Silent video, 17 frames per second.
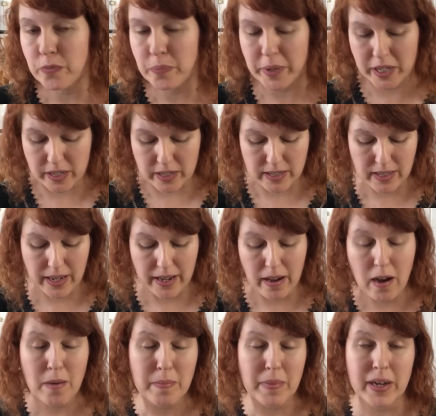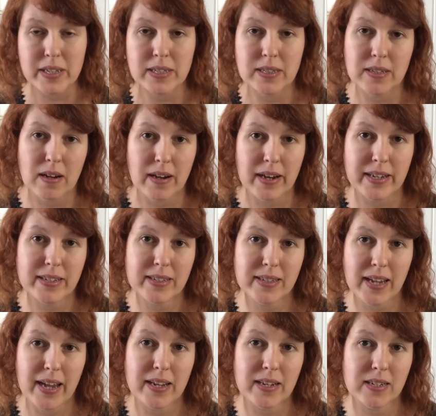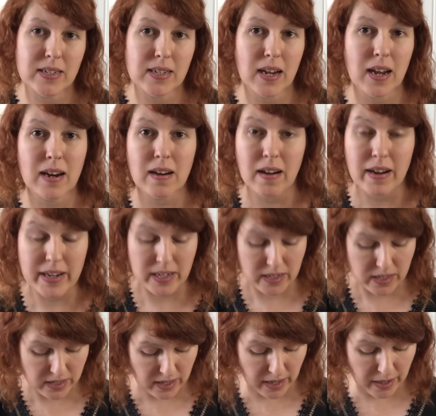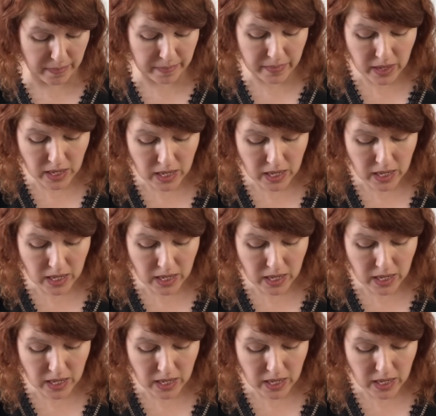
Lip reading: because they are my size and I liked them.